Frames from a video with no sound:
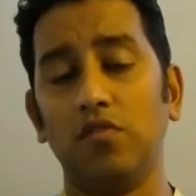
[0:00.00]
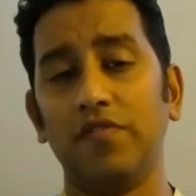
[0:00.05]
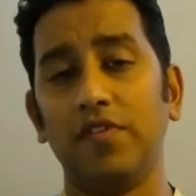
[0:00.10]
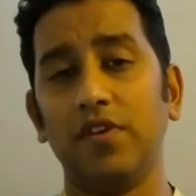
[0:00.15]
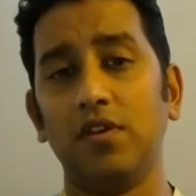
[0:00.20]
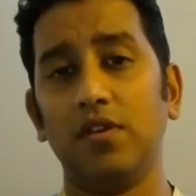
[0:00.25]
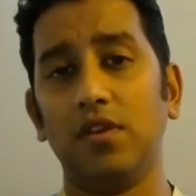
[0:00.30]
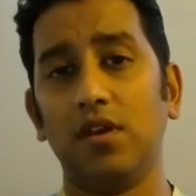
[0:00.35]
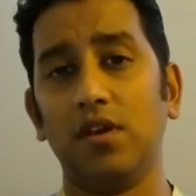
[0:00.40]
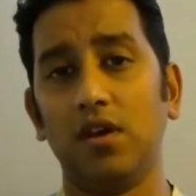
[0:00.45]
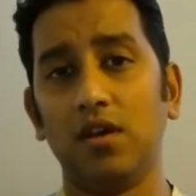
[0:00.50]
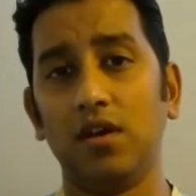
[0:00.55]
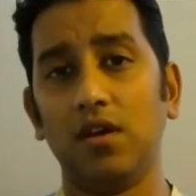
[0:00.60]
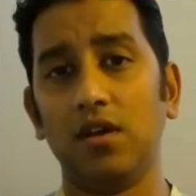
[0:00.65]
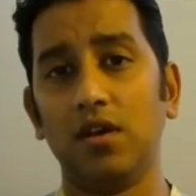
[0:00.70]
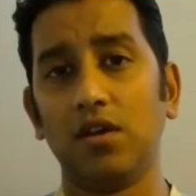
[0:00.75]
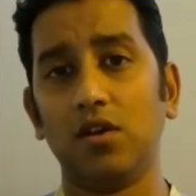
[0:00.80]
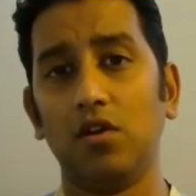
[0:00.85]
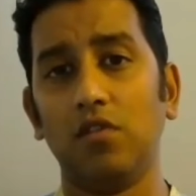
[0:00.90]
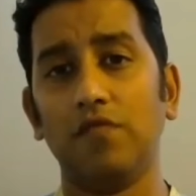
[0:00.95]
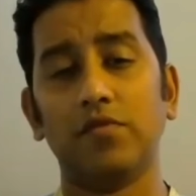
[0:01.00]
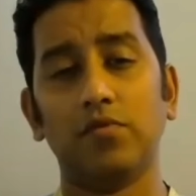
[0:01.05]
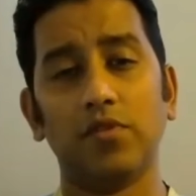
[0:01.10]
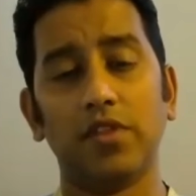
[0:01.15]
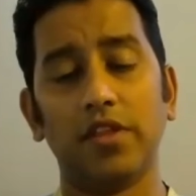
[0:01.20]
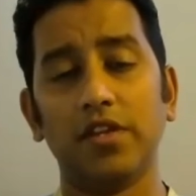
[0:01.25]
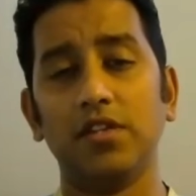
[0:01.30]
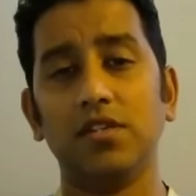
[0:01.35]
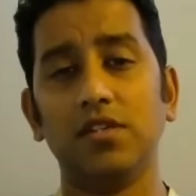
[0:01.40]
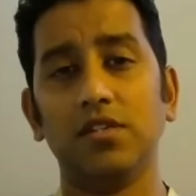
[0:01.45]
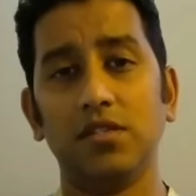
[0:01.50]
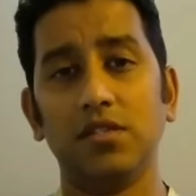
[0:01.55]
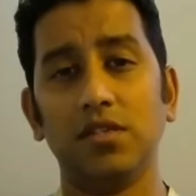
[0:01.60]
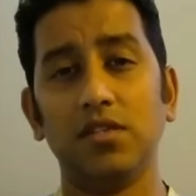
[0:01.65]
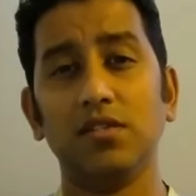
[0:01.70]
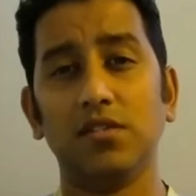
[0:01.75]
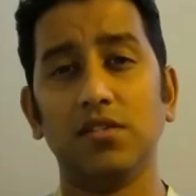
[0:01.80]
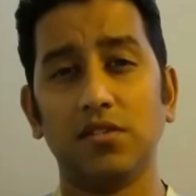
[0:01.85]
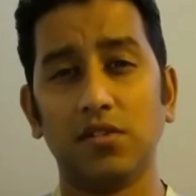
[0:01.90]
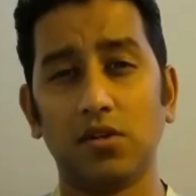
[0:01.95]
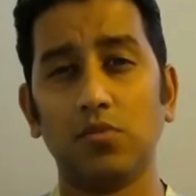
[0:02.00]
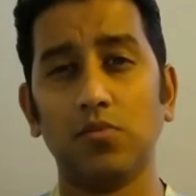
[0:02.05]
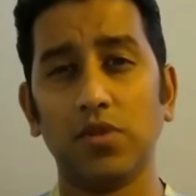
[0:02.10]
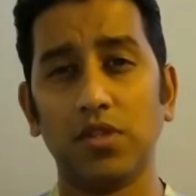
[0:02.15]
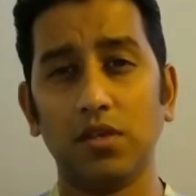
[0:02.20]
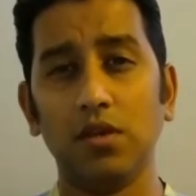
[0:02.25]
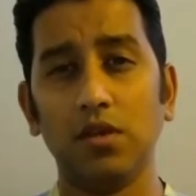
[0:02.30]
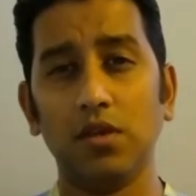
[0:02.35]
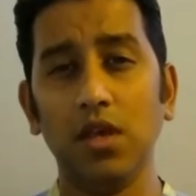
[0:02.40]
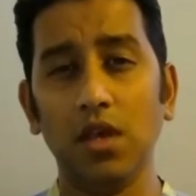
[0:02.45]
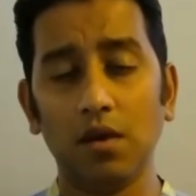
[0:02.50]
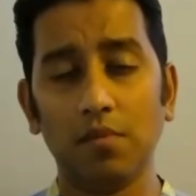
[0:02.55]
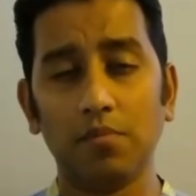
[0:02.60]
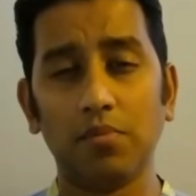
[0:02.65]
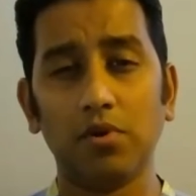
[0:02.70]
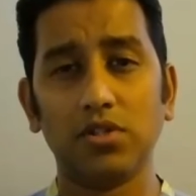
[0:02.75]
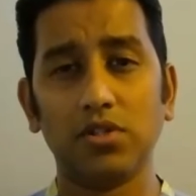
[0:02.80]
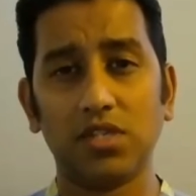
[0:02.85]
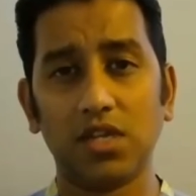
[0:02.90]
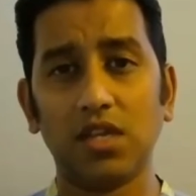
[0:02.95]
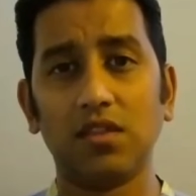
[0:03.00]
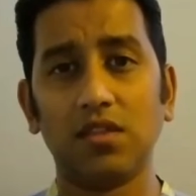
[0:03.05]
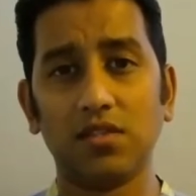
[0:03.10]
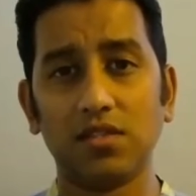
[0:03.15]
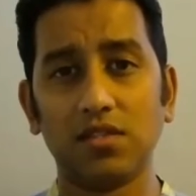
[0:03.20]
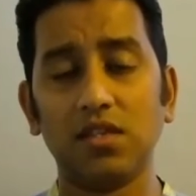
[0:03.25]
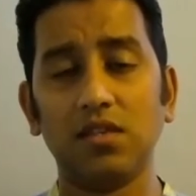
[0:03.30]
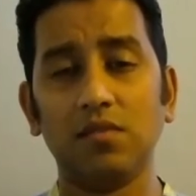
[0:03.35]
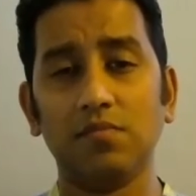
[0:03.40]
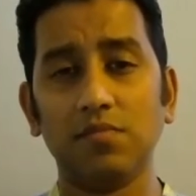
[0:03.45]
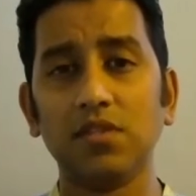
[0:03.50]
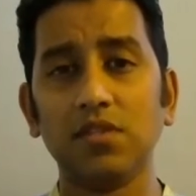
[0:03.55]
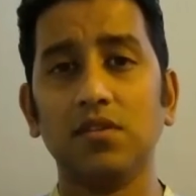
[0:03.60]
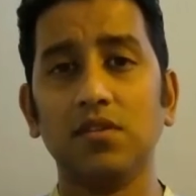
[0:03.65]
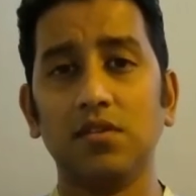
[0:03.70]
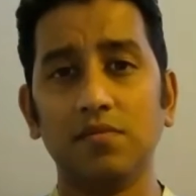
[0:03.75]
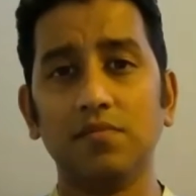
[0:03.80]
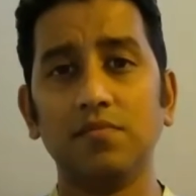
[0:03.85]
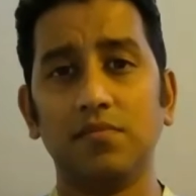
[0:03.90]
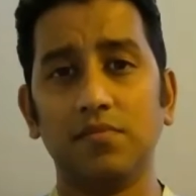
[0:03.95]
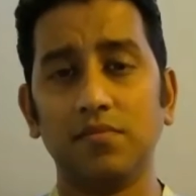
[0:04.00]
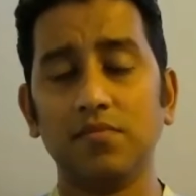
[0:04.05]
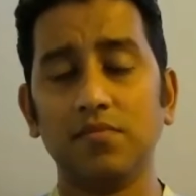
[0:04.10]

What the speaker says: COVID-related diseases and are really bursting at the seams.